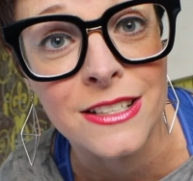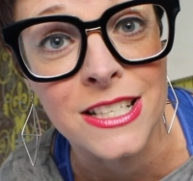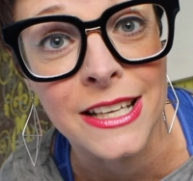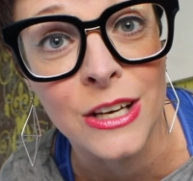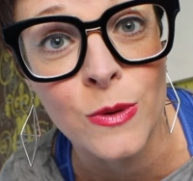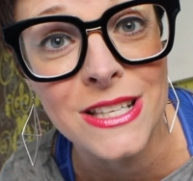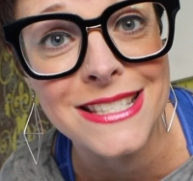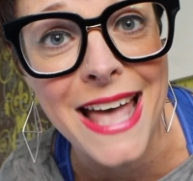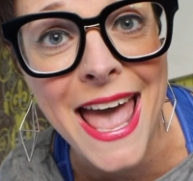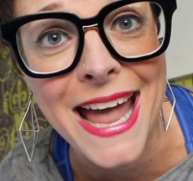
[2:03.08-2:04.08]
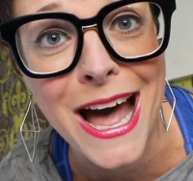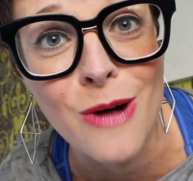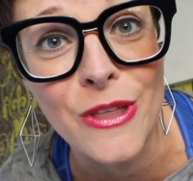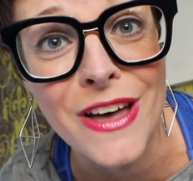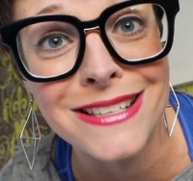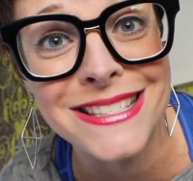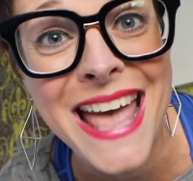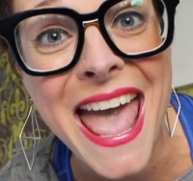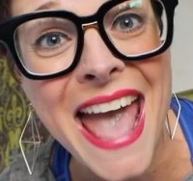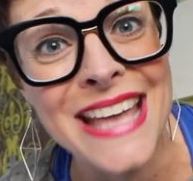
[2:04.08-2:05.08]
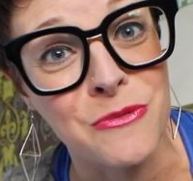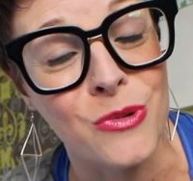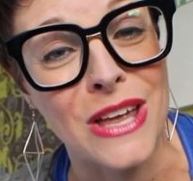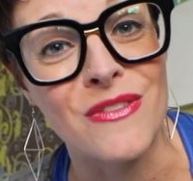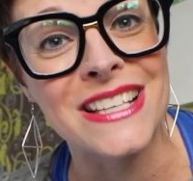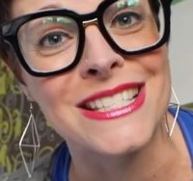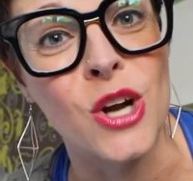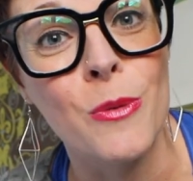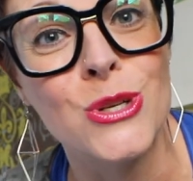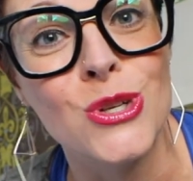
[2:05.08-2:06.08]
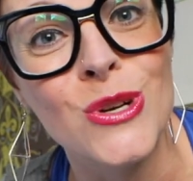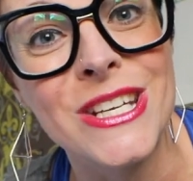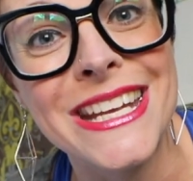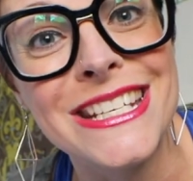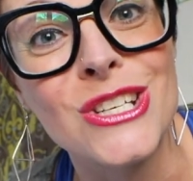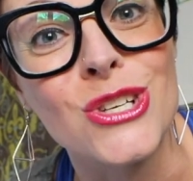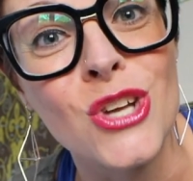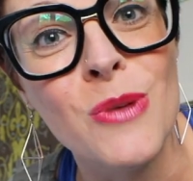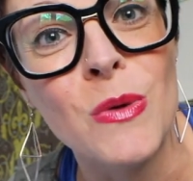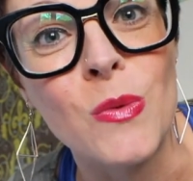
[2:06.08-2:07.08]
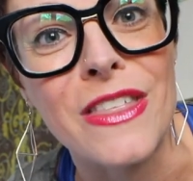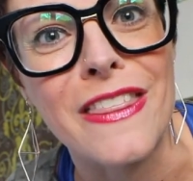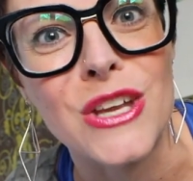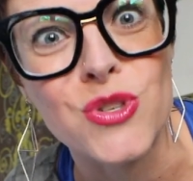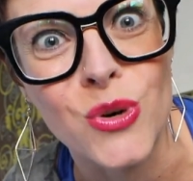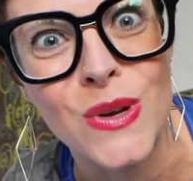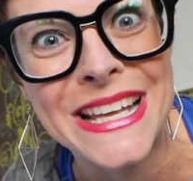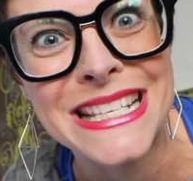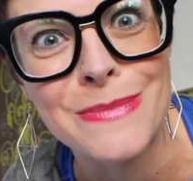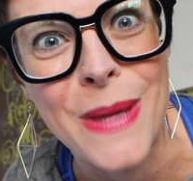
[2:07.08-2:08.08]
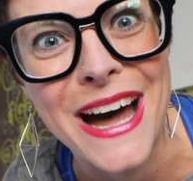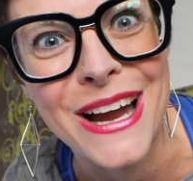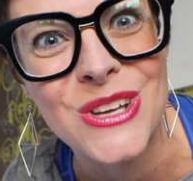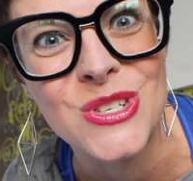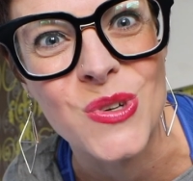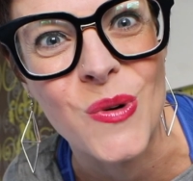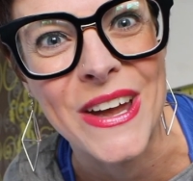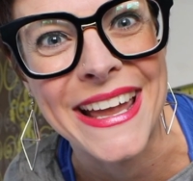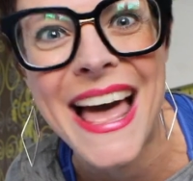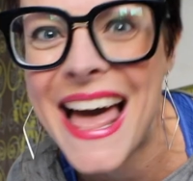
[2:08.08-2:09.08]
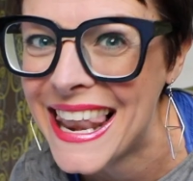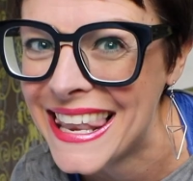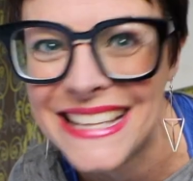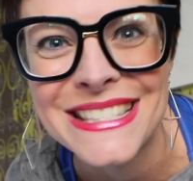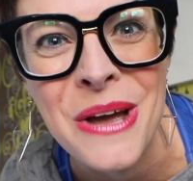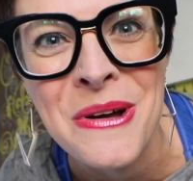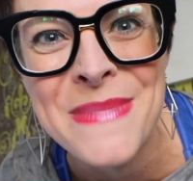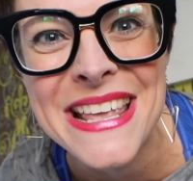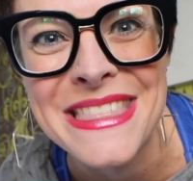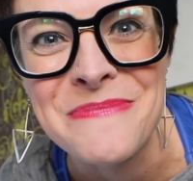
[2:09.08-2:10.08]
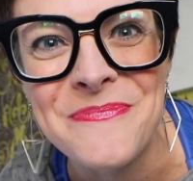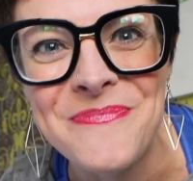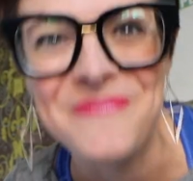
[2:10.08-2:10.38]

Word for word: delinquents that hang out with us, and it will give us an opportunity to determine whether they truly spark joy. Let's go and meet them.